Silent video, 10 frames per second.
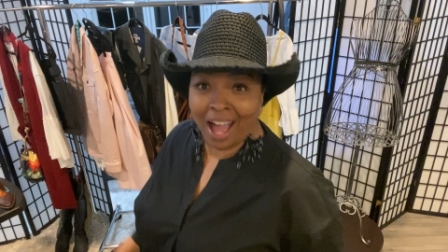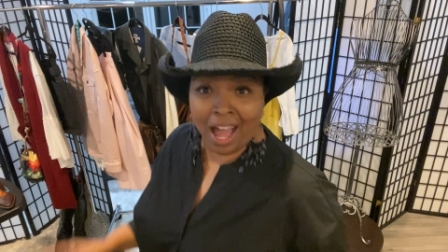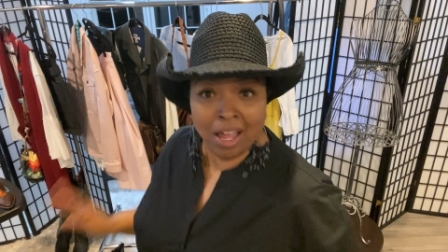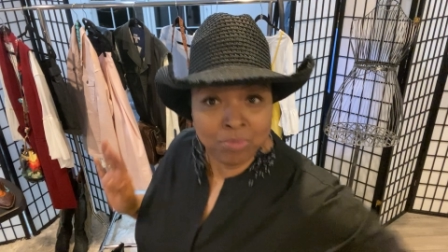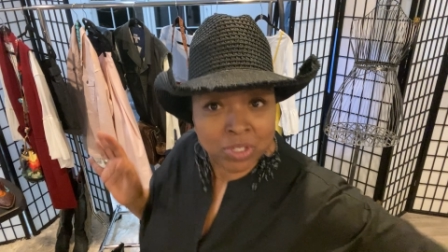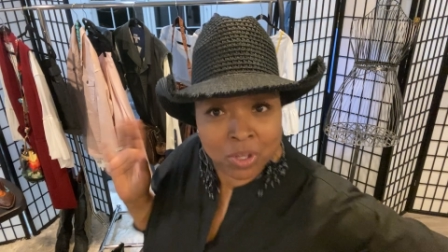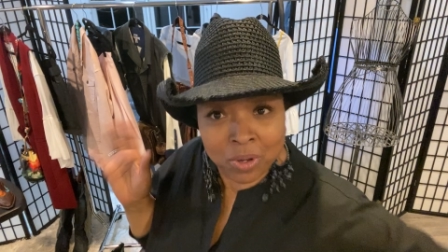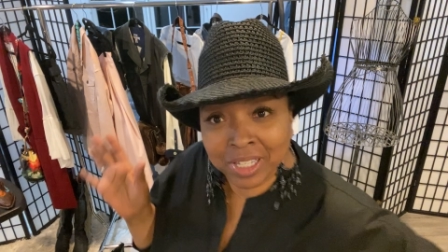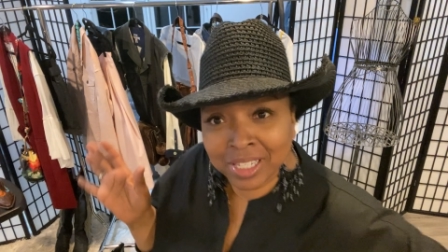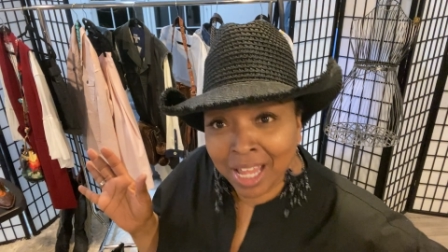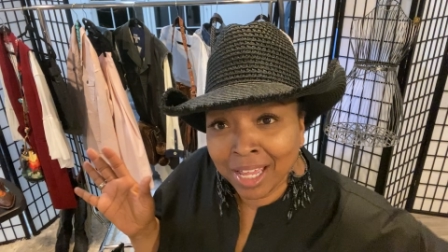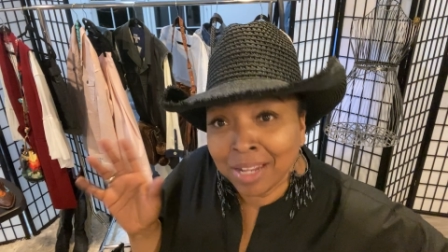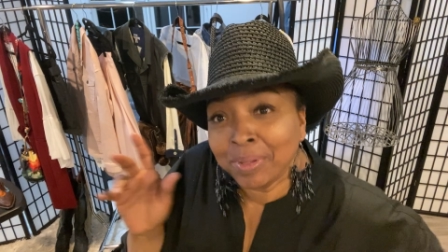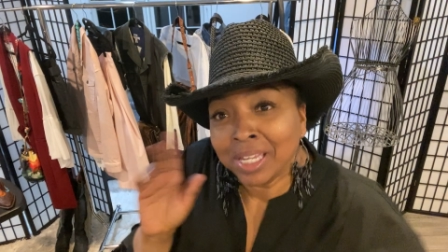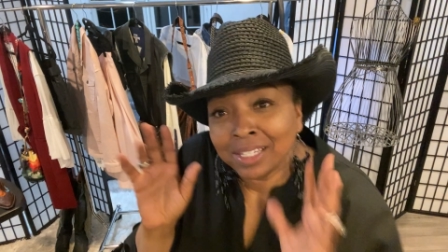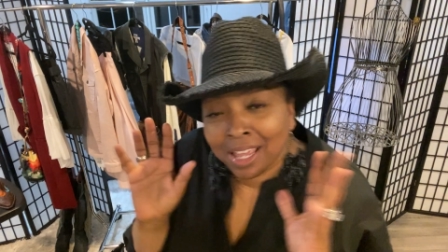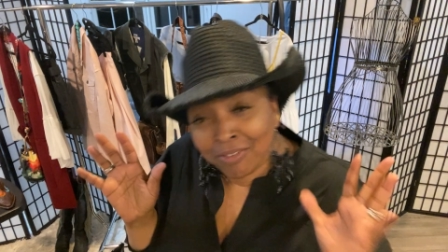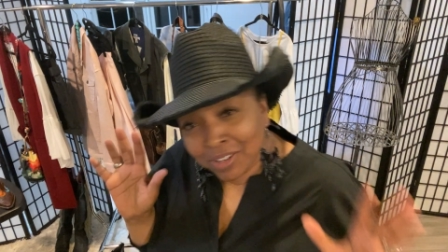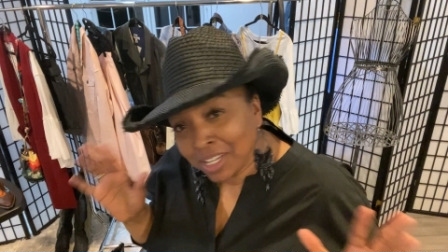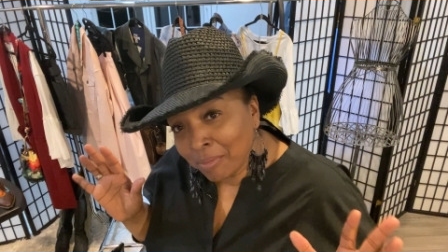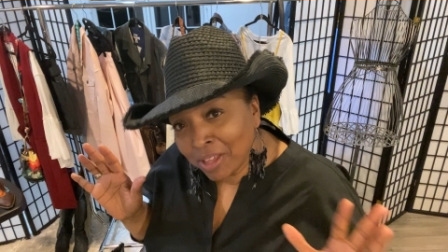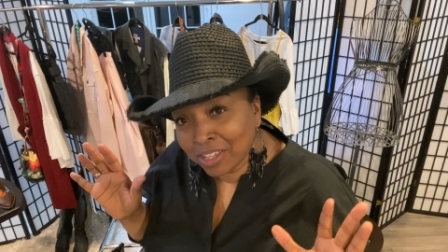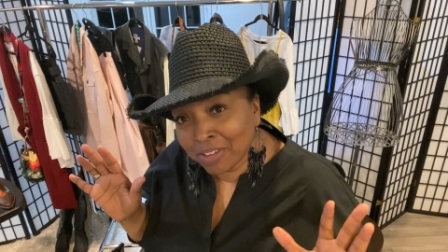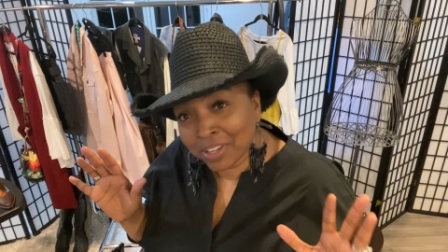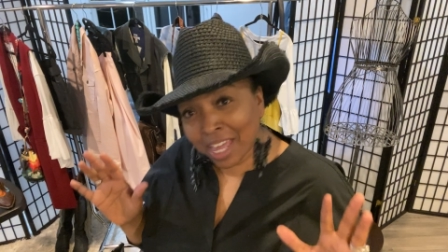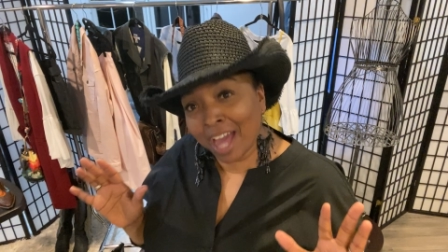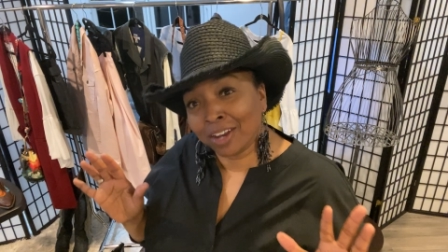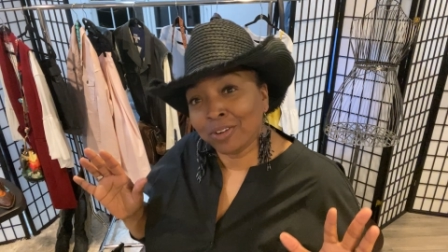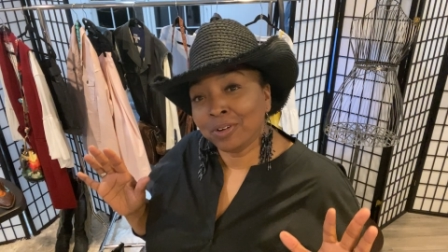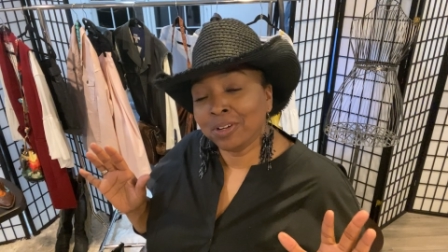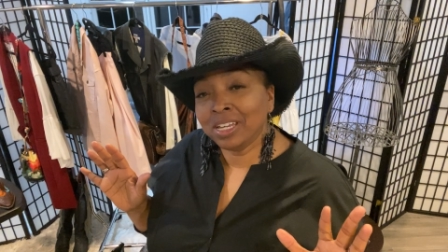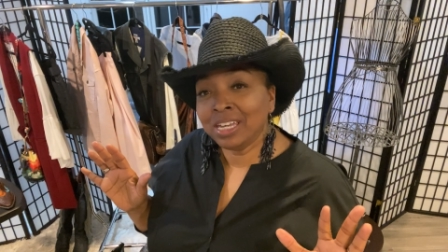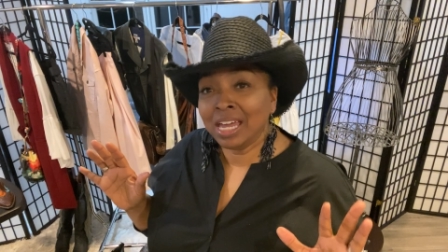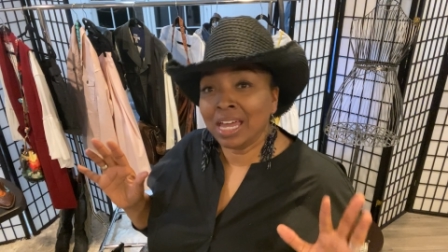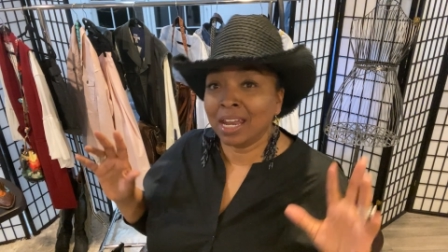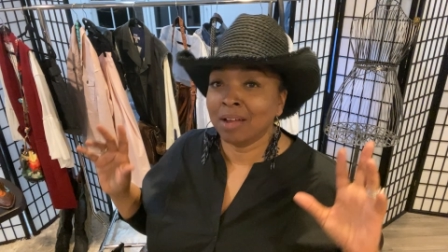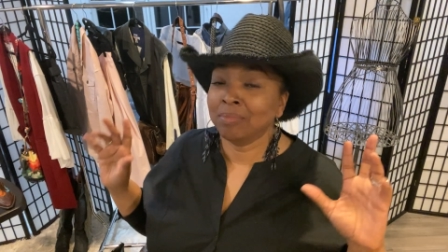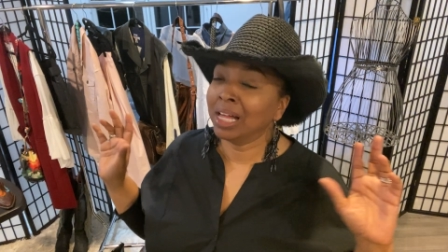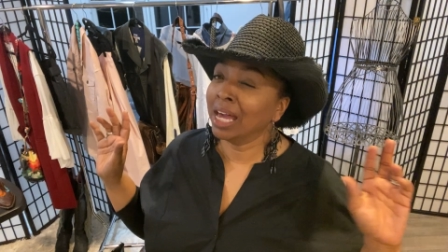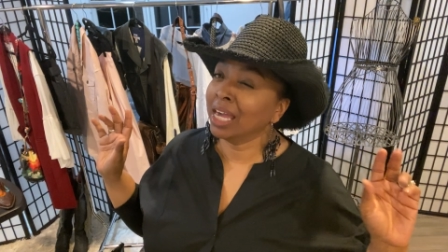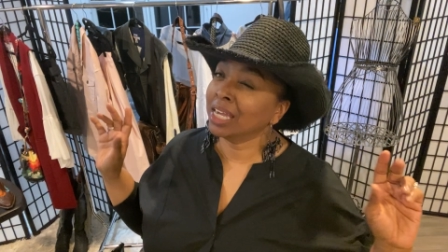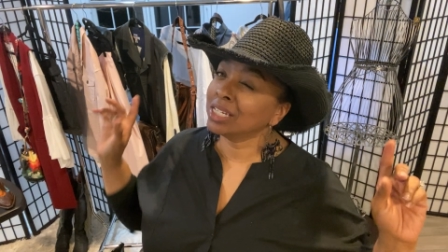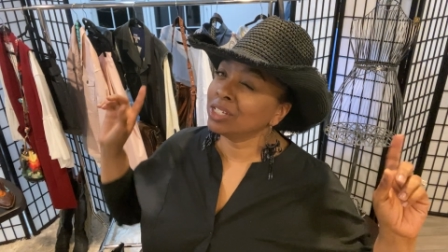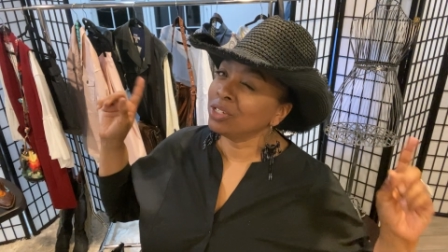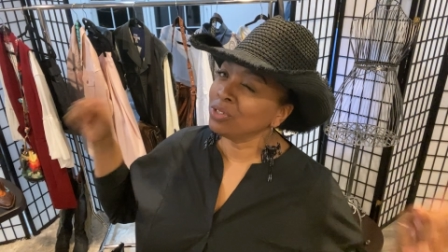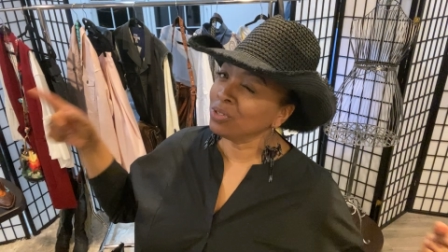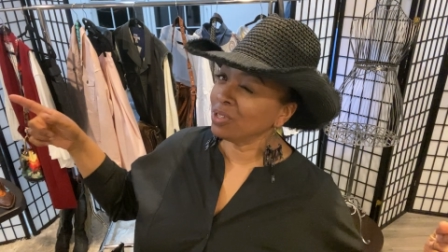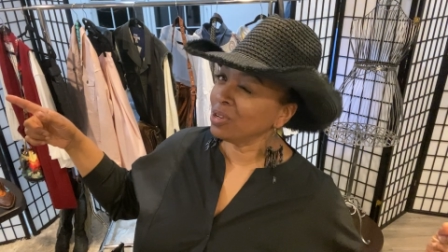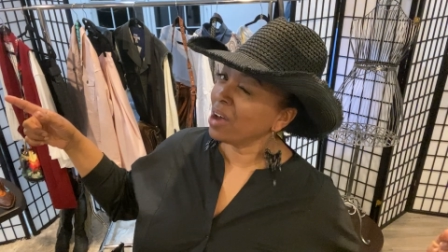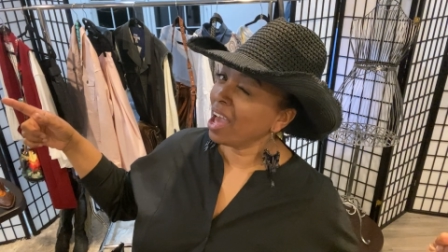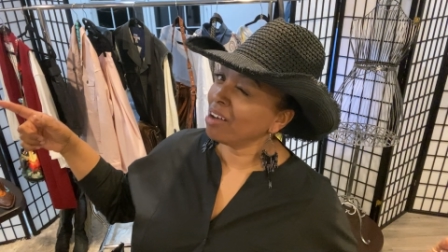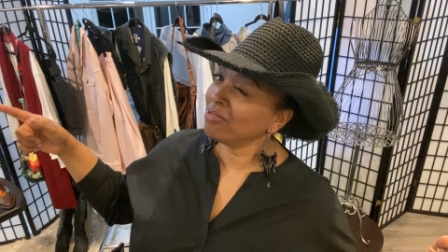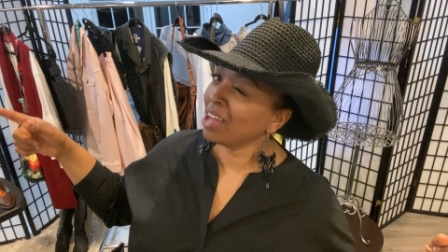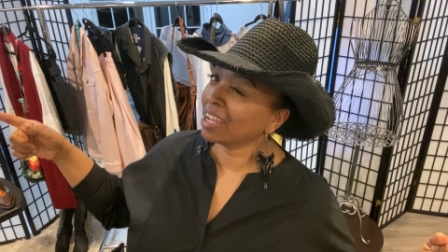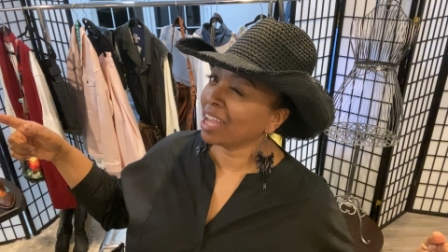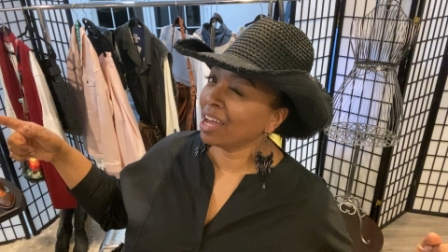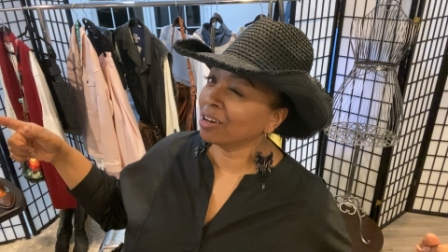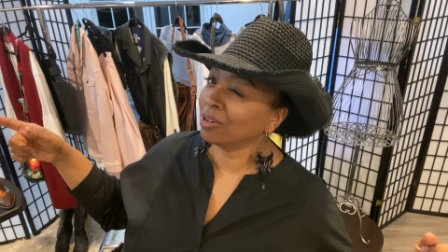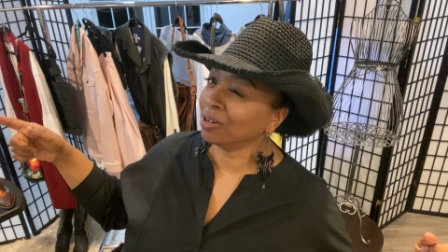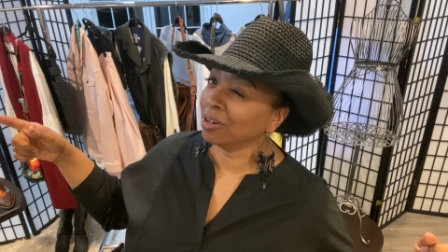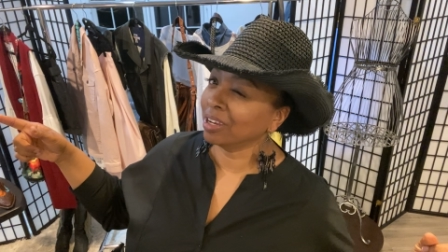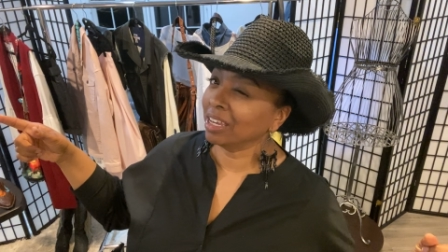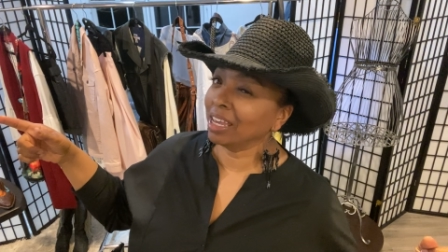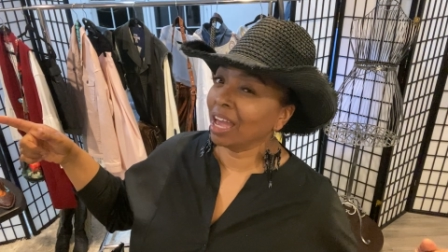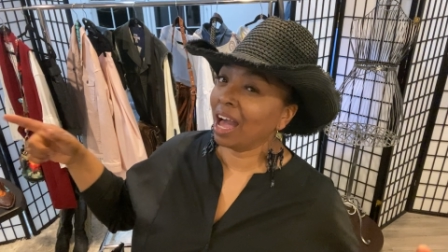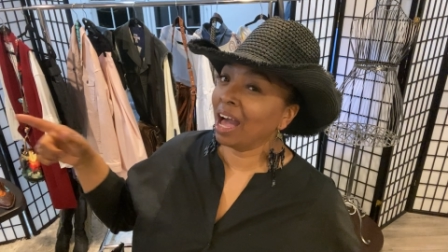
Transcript: I'm so excited because every time I think of a category and I'm like, do you have that category?